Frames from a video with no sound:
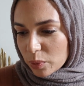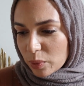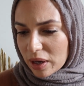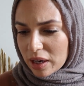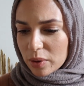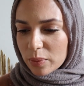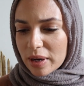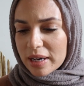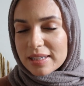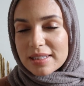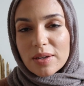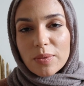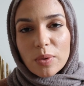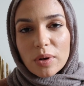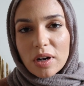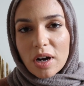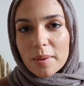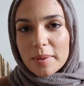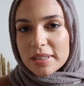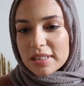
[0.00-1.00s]
Wow, why is everyone
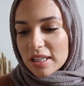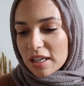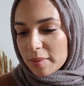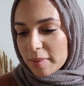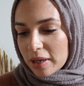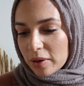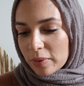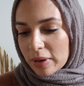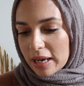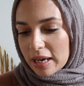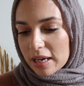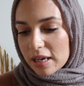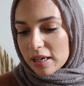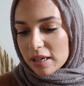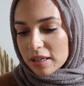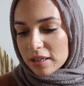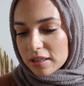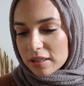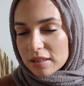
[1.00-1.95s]
commenting on my weight?